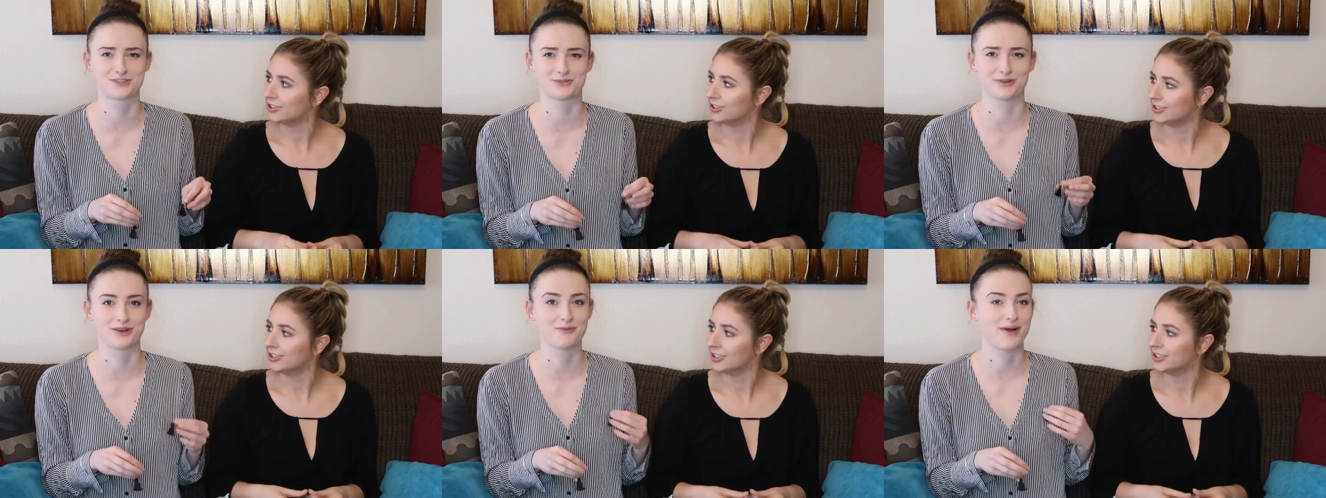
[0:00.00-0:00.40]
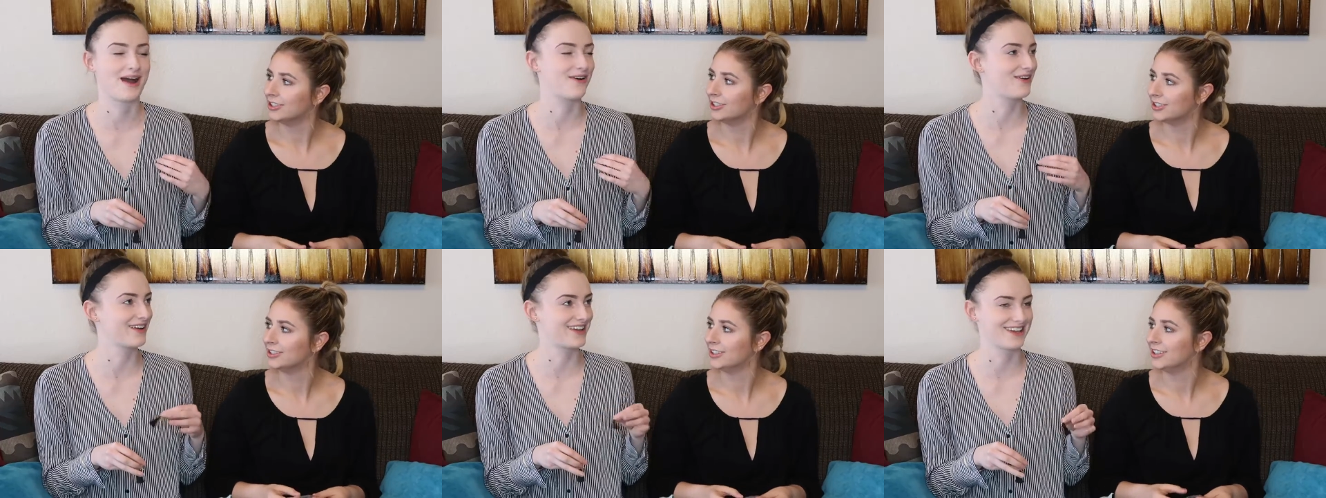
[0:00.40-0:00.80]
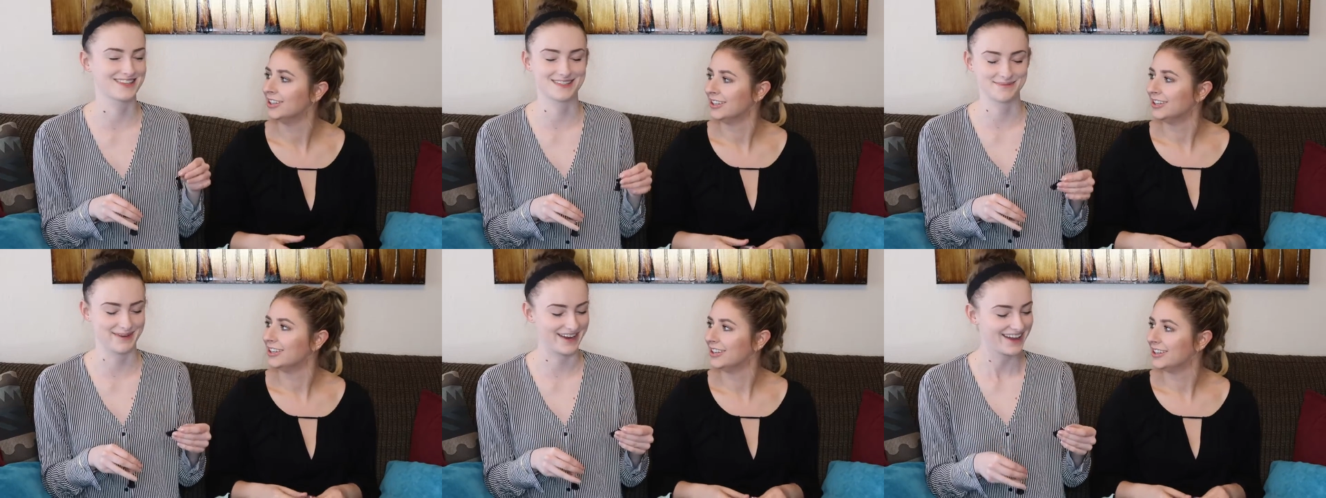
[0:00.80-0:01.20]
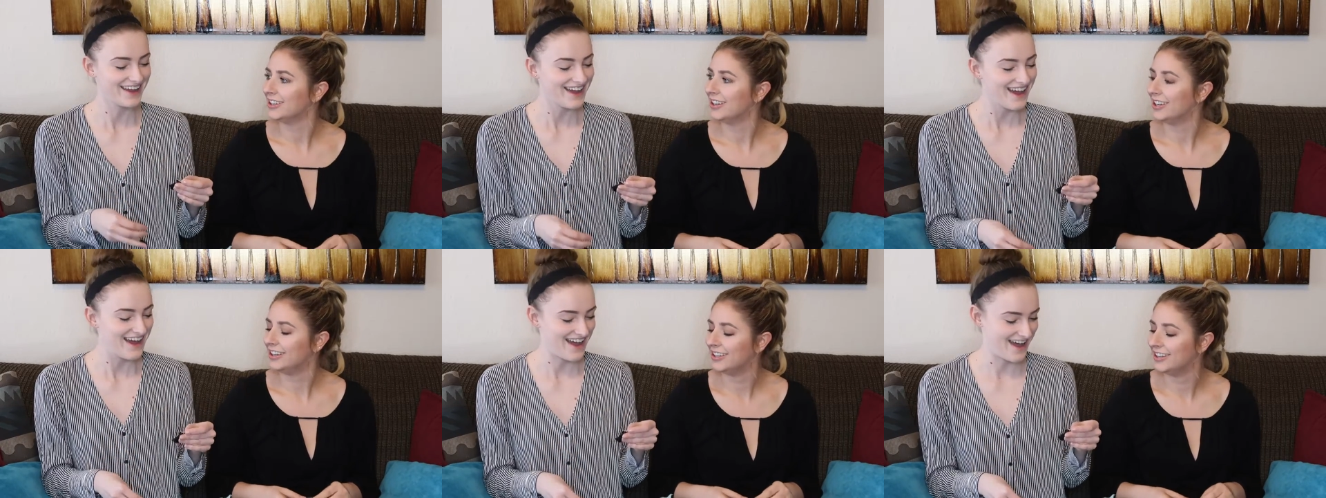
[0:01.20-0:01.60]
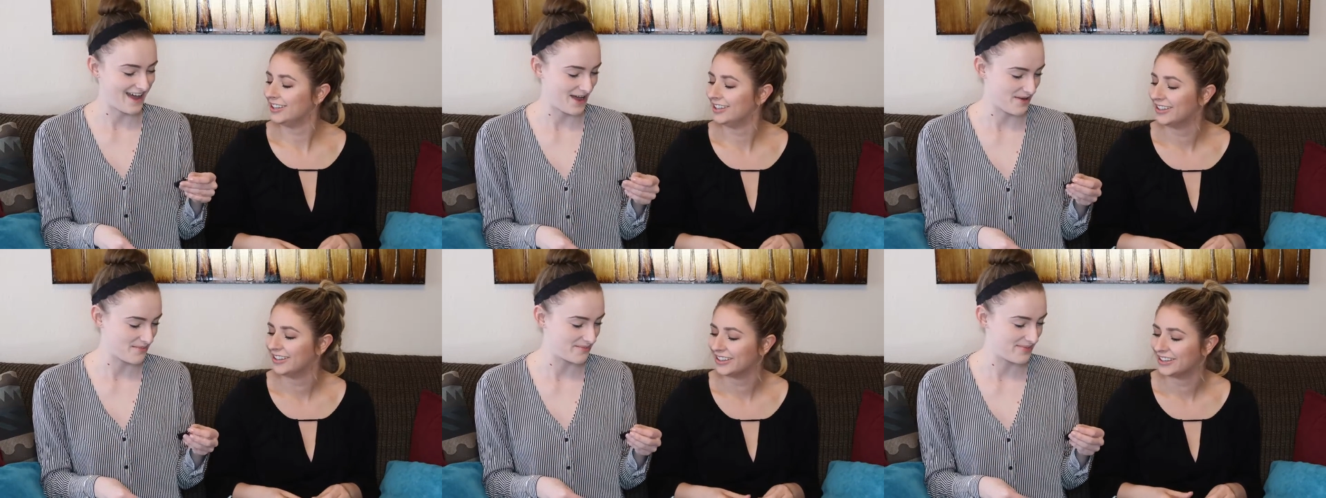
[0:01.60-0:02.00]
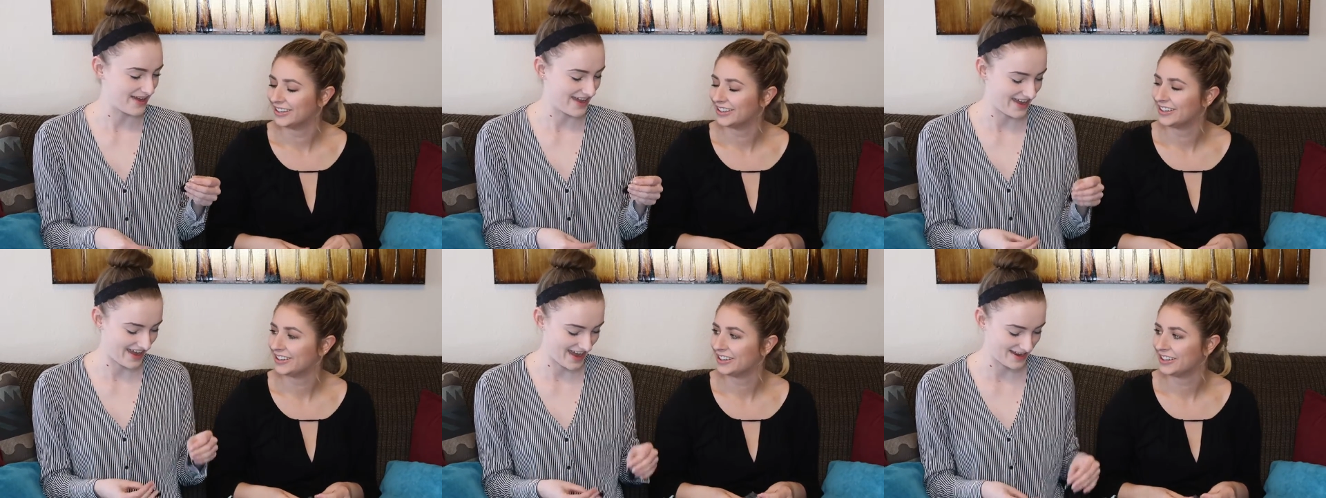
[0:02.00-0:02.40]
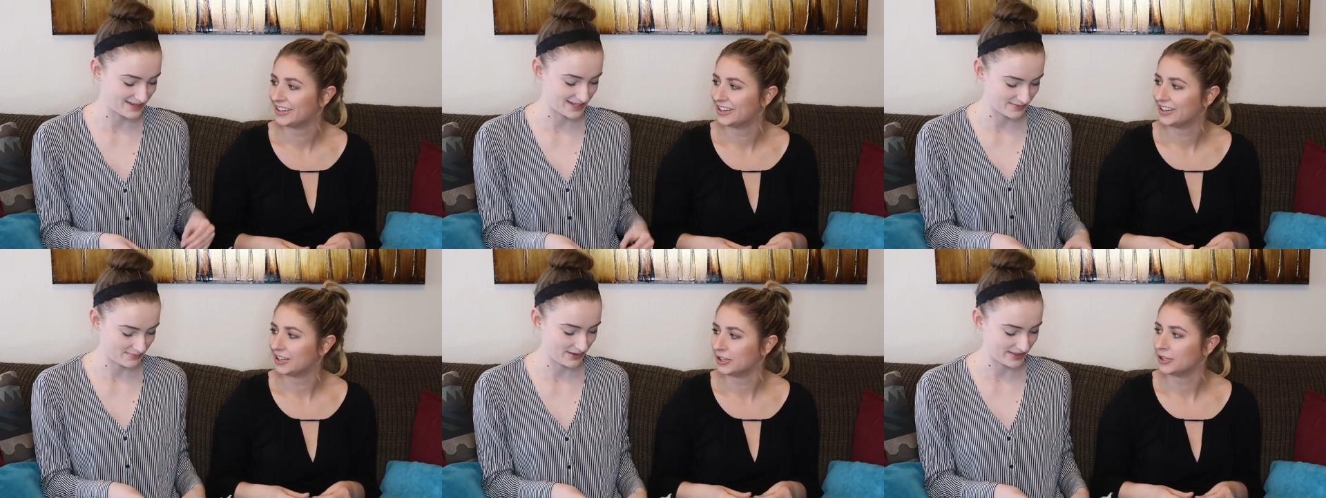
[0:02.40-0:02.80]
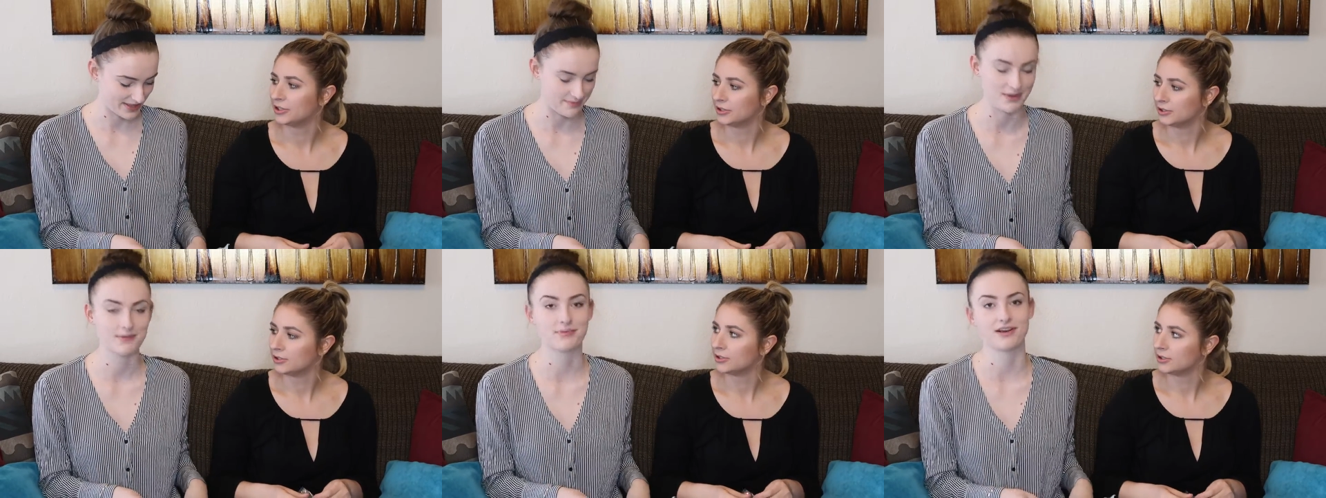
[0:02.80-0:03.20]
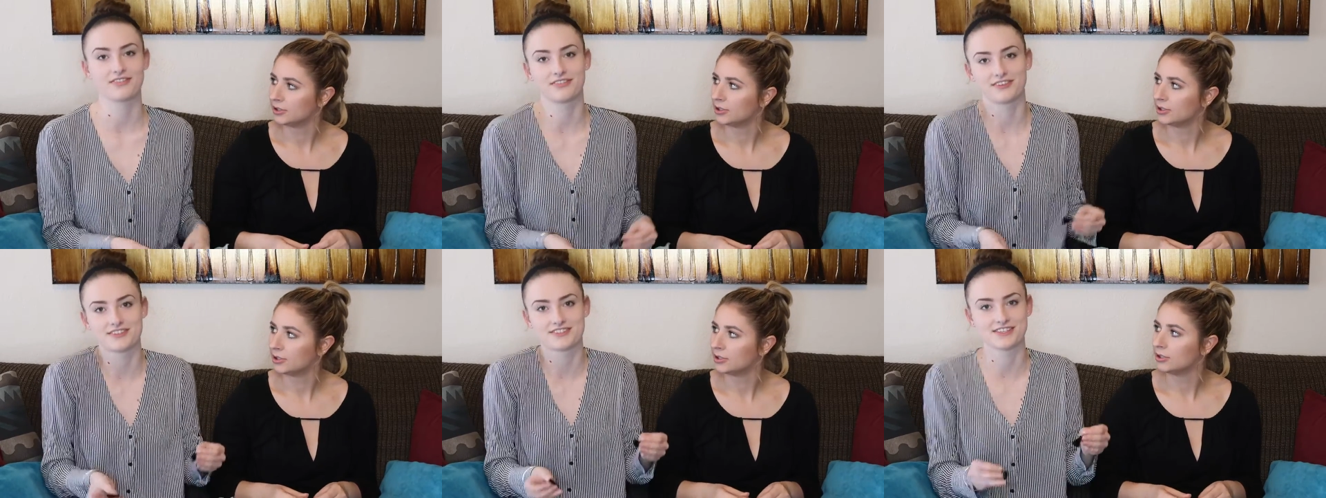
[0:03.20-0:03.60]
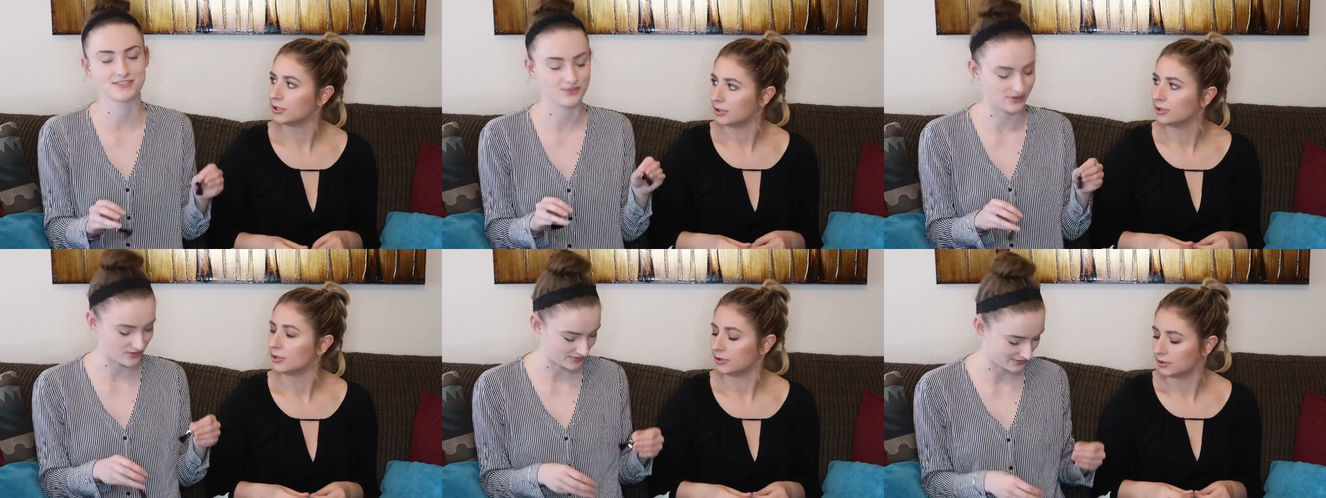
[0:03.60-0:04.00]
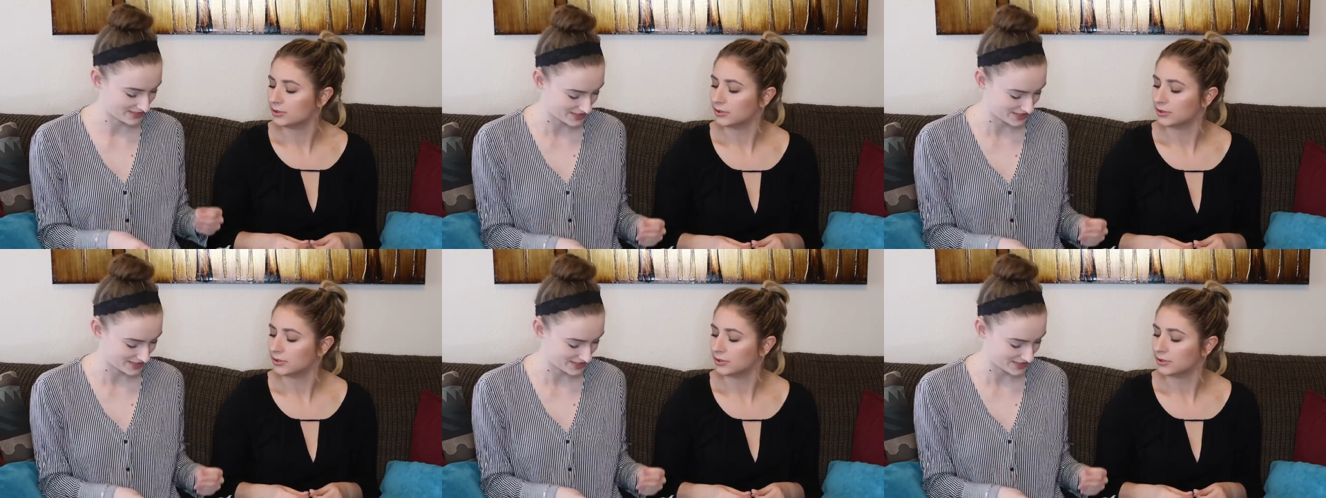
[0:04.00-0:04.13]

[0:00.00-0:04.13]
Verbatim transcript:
Speaker 1: jewelry. Wow, I can't speak. But I did put that my preference is gold,